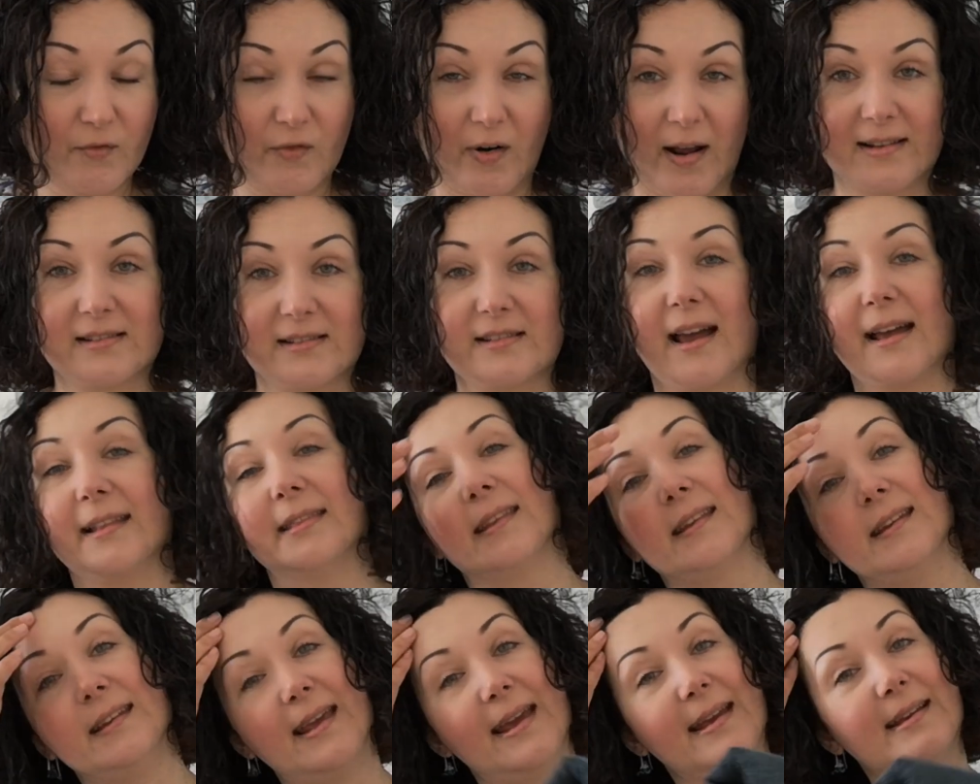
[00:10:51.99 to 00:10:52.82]
Right,
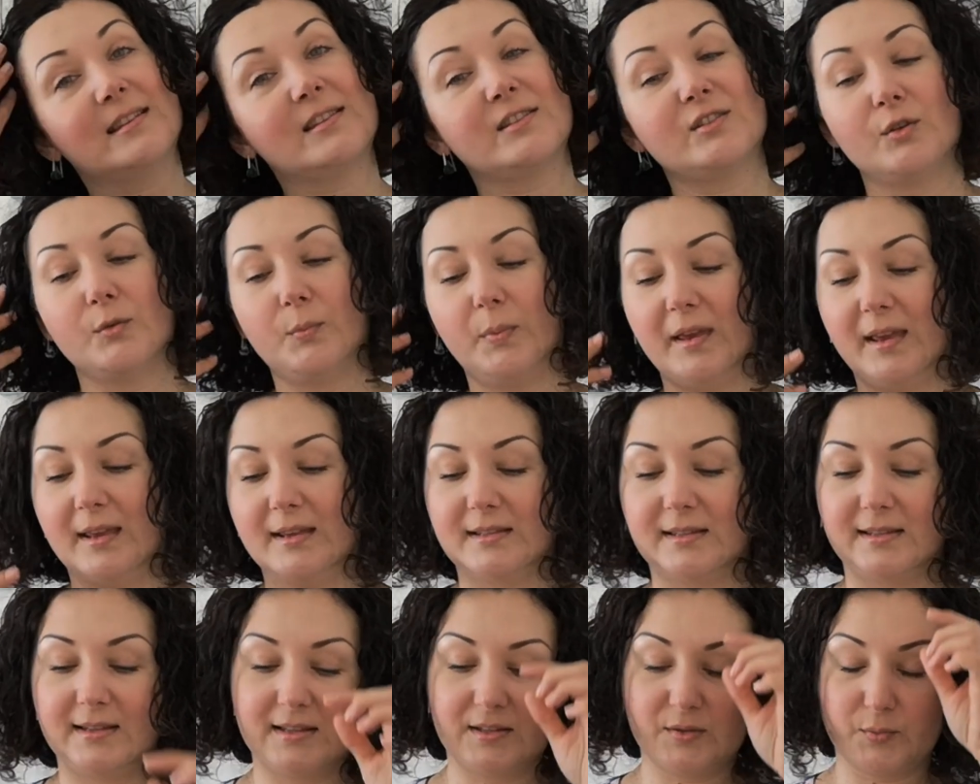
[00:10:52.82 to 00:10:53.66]
and the next two
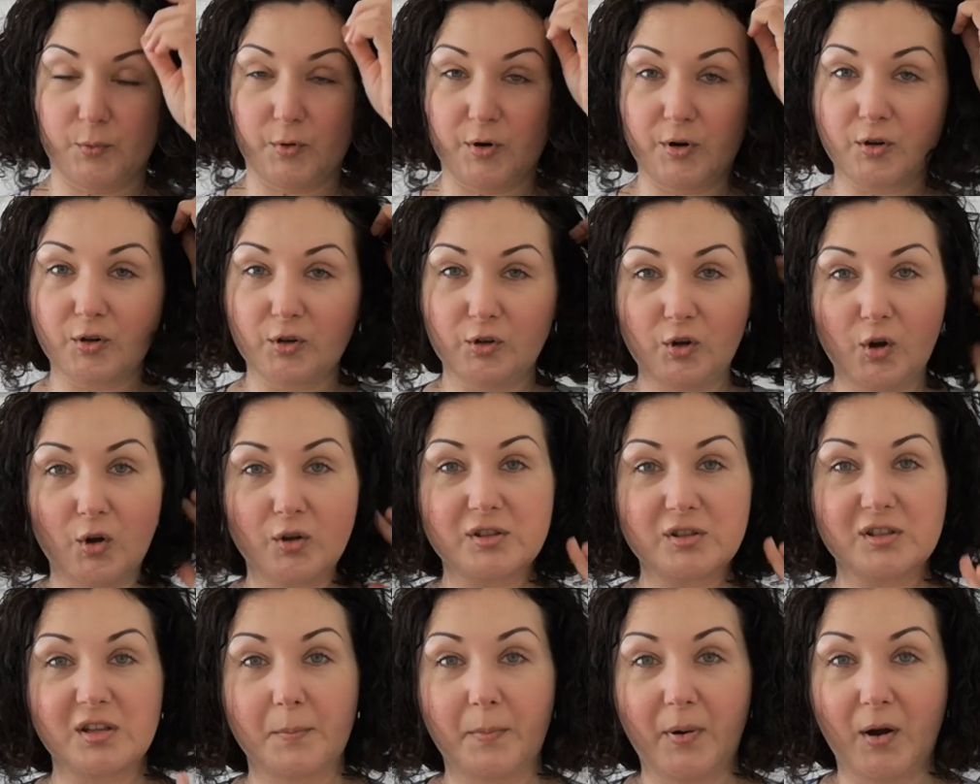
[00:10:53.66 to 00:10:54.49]
pieces were
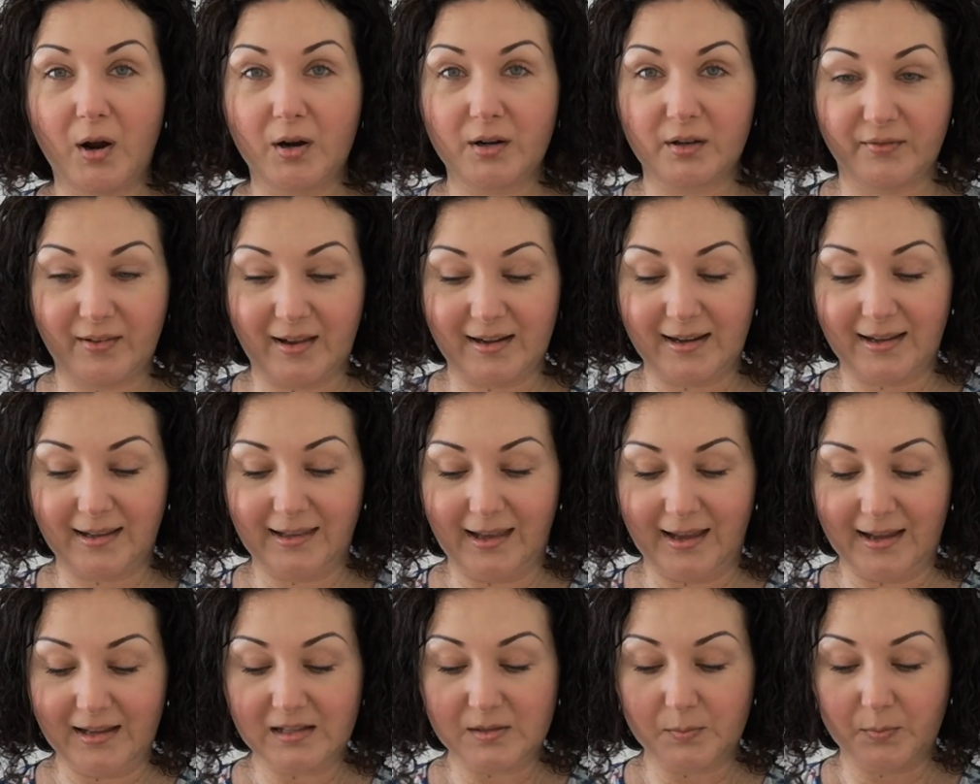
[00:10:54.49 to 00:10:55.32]
not part of any
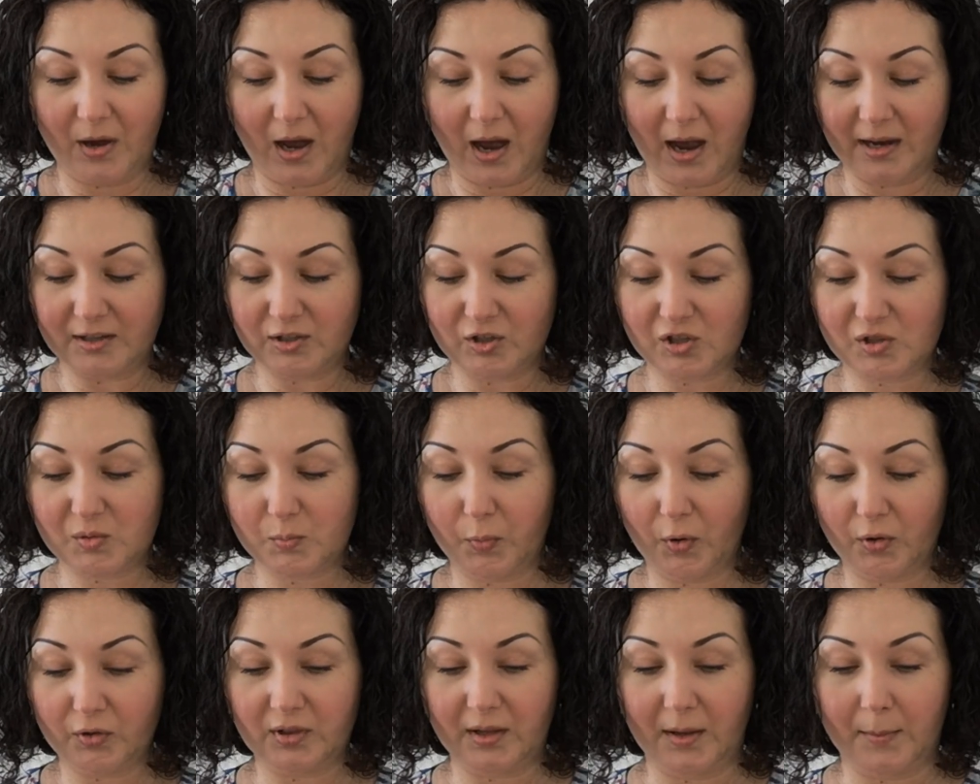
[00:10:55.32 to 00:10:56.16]
kit, but I
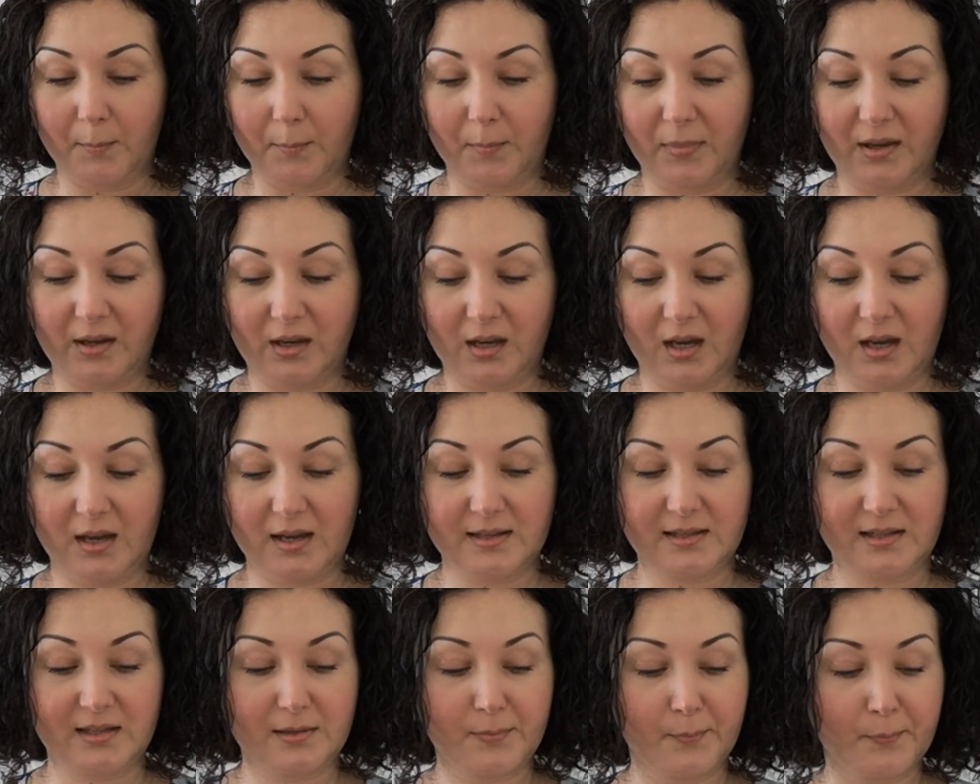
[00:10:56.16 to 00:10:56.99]
just bought them
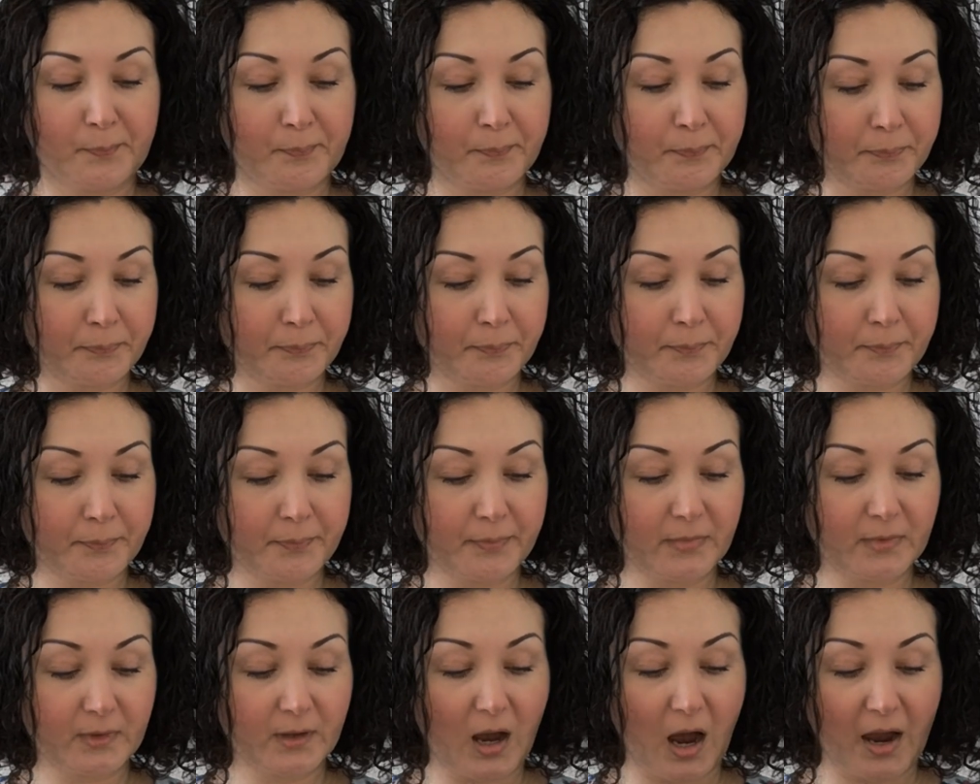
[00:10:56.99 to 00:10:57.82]
because
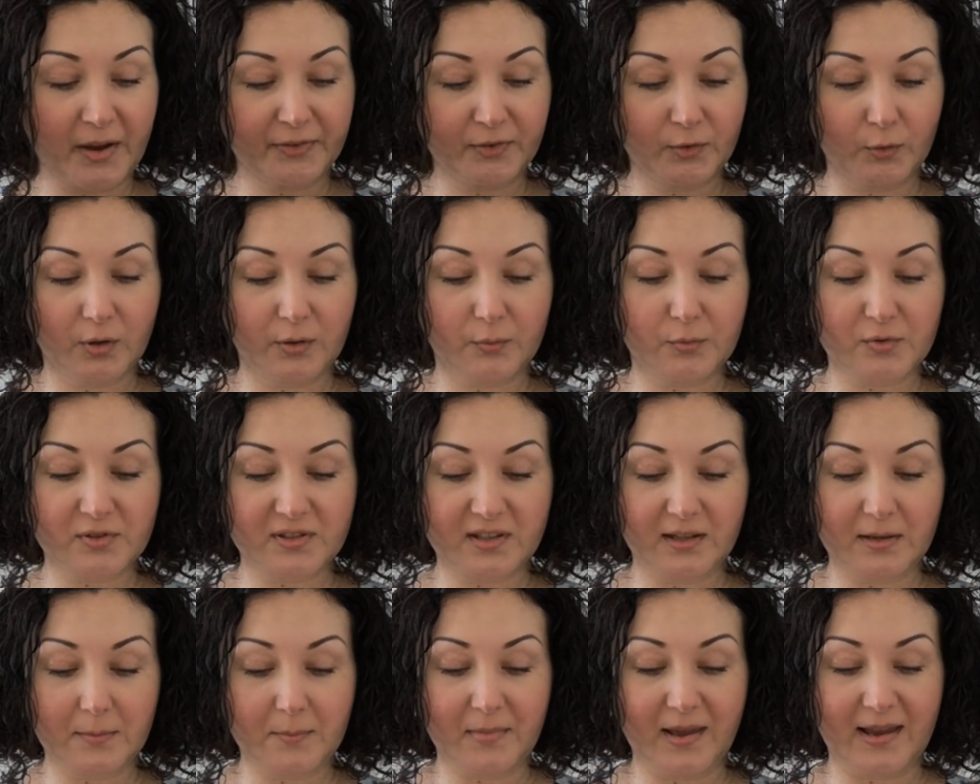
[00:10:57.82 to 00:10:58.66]
I thought it
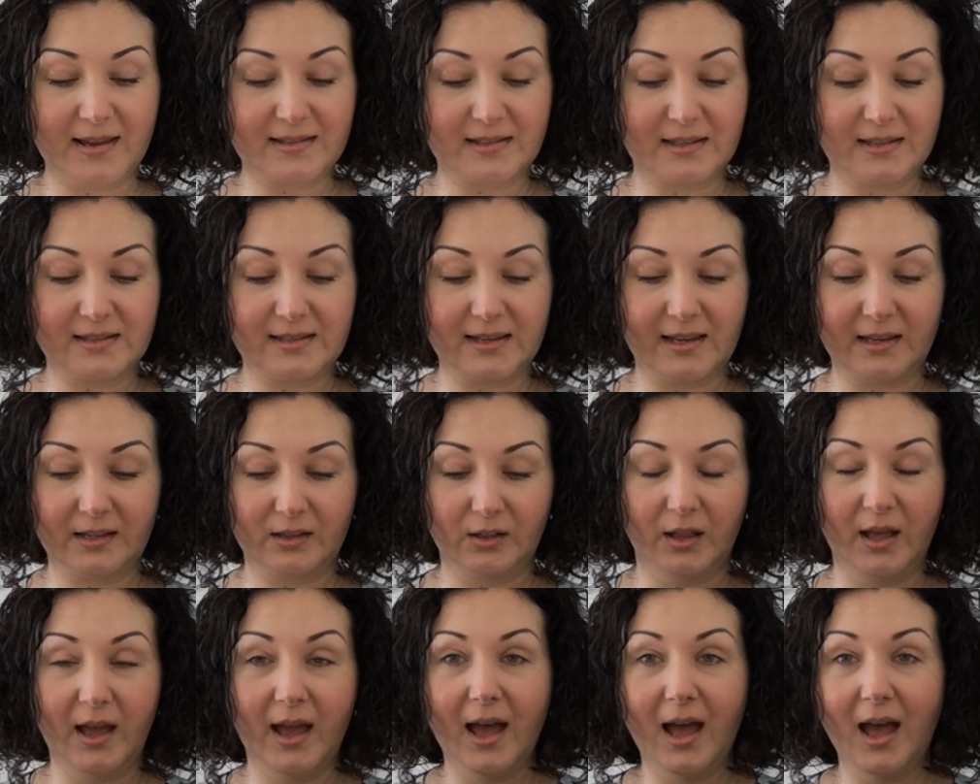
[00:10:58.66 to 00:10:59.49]
was an amazing
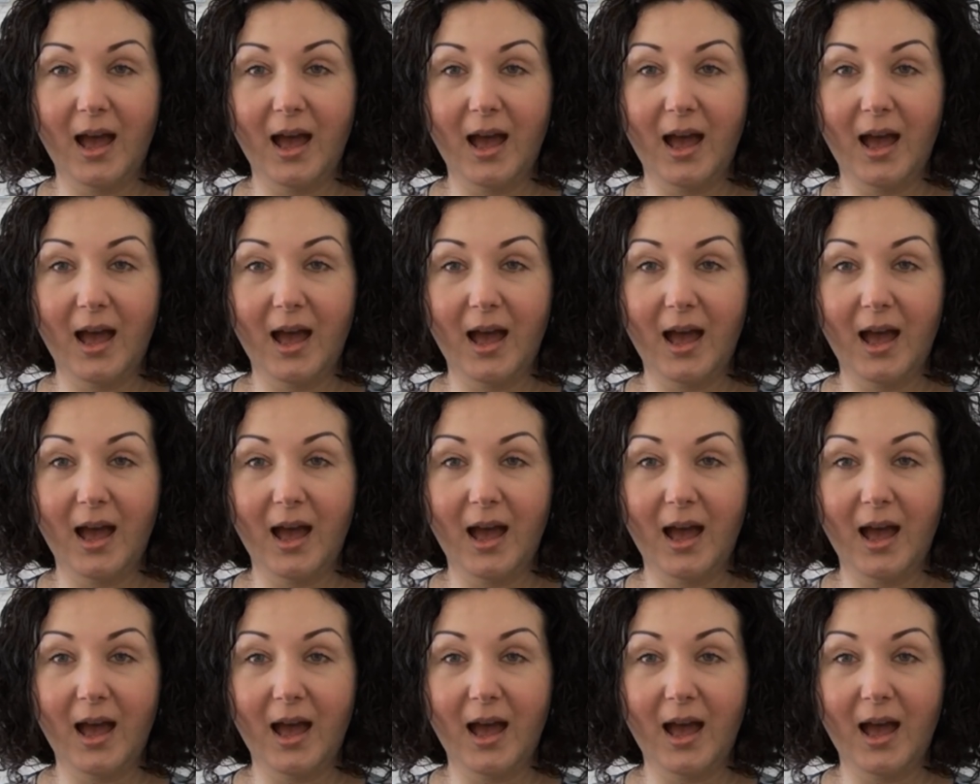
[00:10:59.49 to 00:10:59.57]
deal.